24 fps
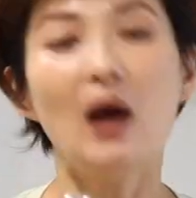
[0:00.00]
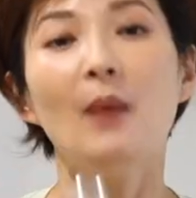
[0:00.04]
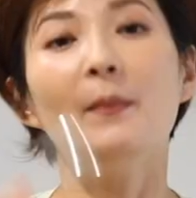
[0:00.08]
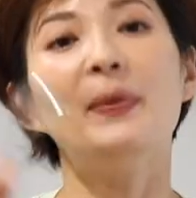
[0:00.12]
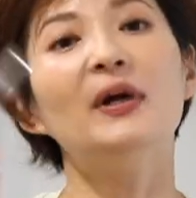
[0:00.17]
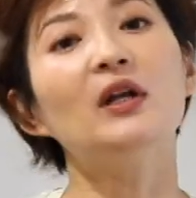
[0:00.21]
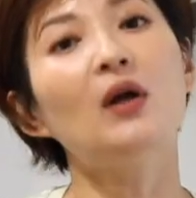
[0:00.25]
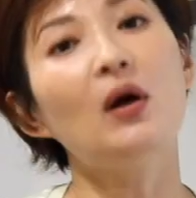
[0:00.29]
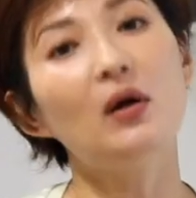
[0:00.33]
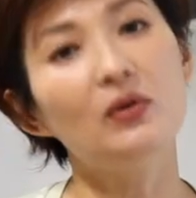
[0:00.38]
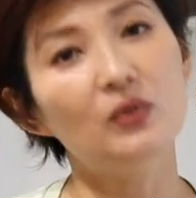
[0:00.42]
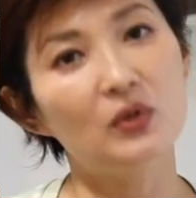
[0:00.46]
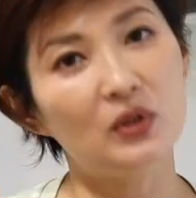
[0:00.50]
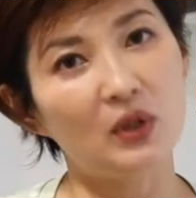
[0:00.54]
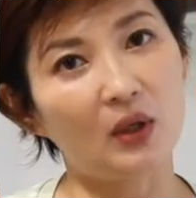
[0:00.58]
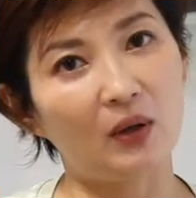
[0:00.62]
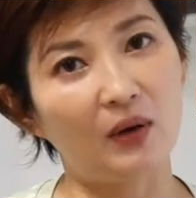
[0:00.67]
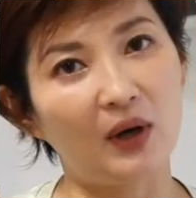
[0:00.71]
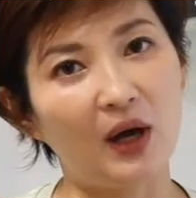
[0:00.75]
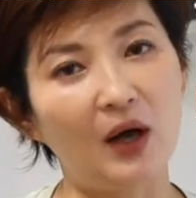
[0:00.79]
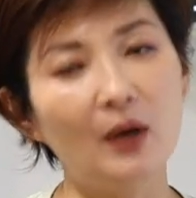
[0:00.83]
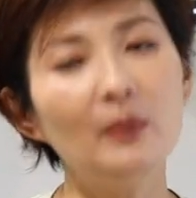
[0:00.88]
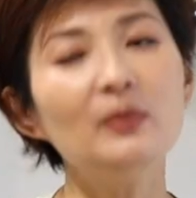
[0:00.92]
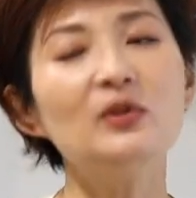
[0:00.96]
But also,
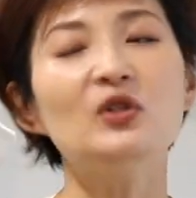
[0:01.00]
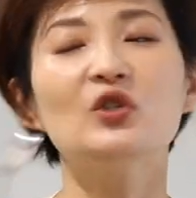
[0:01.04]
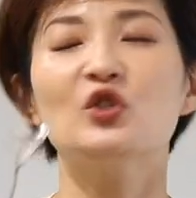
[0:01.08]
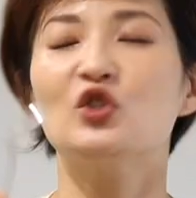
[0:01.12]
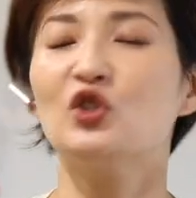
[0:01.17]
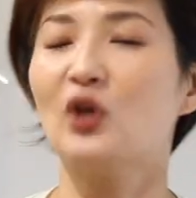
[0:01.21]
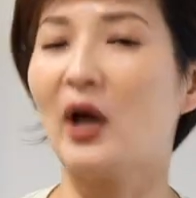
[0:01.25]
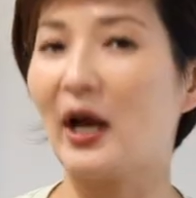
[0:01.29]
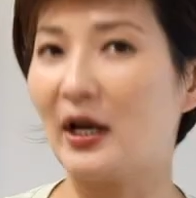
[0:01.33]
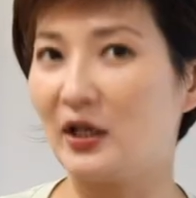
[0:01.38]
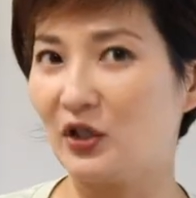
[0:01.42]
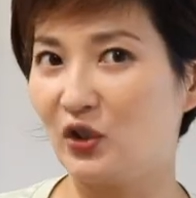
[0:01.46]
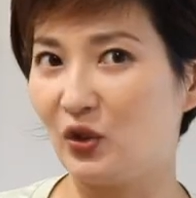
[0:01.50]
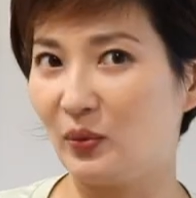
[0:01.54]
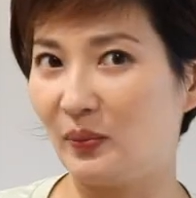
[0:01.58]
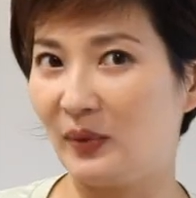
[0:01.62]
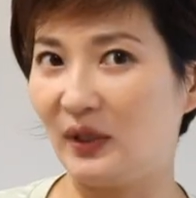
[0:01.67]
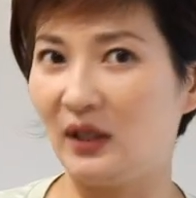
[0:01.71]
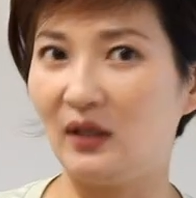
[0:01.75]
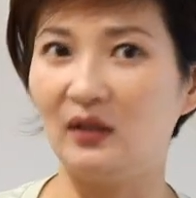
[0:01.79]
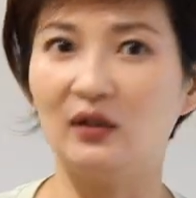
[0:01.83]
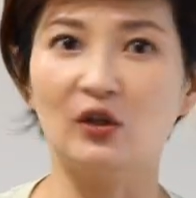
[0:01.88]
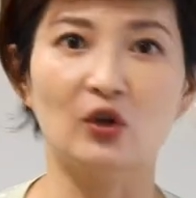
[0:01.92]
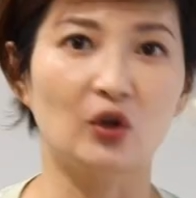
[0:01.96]
I'm just trying to
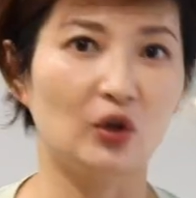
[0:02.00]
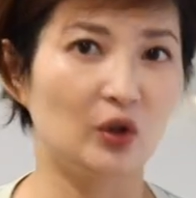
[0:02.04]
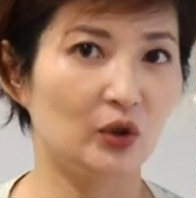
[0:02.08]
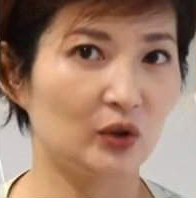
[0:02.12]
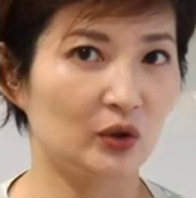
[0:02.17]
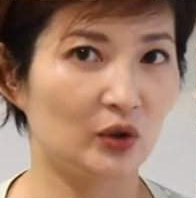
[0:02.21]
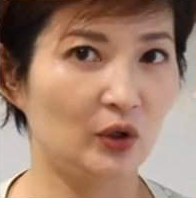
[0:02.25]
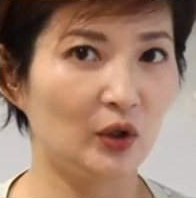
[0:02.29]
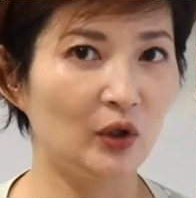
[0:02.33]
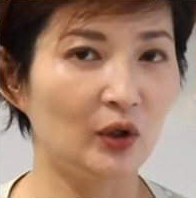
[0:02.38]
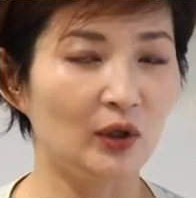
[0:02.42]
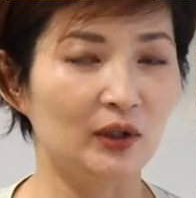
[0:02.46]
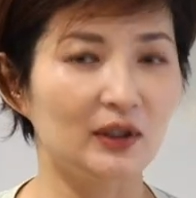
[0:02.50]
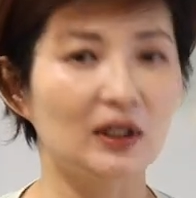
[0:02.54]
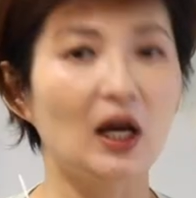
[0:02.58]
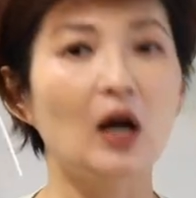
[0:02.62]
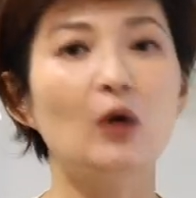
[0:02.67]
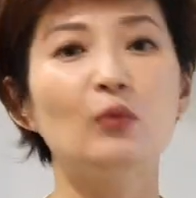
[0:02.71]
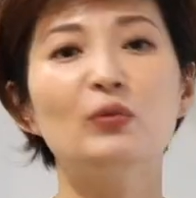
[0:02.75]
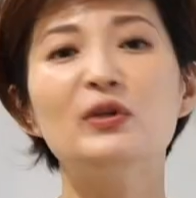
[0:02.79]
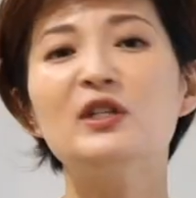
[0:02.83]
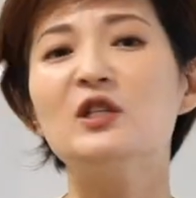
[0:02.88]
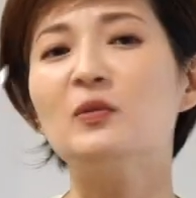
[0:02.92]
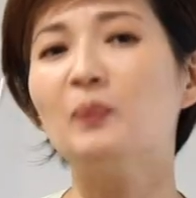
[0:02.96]
be the good cook,
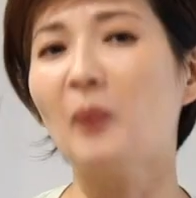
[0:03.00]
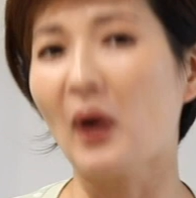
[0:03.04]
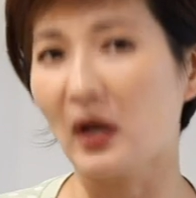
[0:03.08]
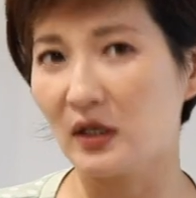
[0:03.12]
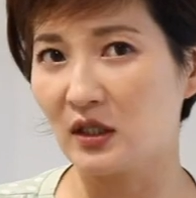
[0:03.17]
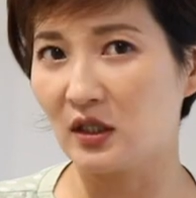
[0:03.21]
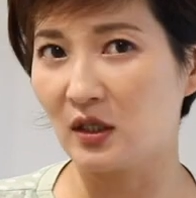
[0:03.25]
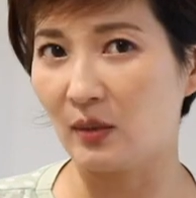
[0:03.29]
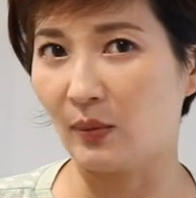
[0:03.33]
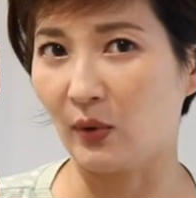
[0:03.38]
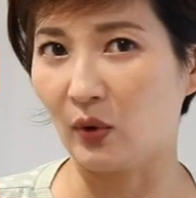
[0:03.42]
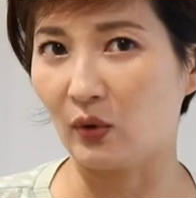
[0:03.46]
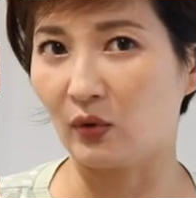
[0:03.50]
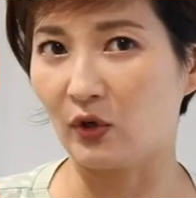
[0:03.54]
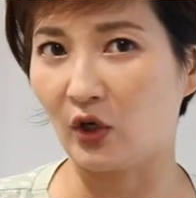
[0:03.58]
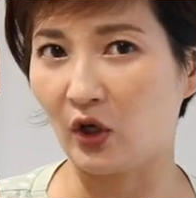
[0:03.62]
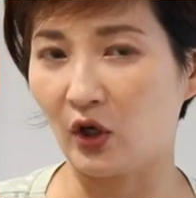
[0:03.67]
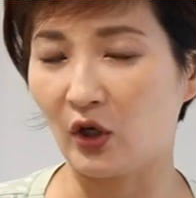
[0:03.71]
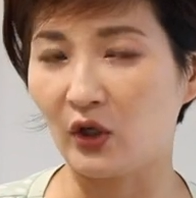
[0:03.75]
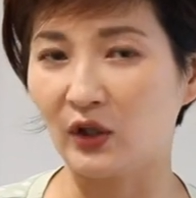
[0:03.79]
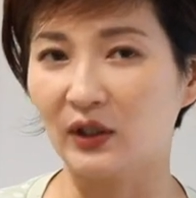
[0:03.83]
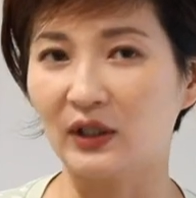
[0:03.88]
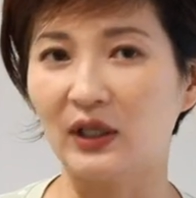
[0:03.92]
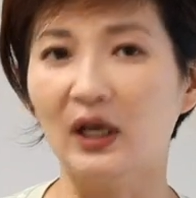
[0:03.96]
a responsible
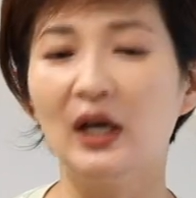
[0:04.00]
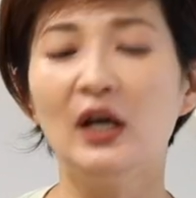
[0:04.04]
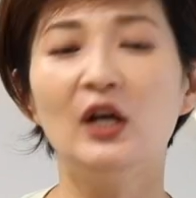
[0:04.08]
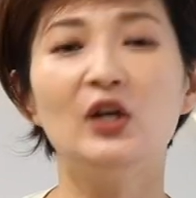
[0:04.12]
cook.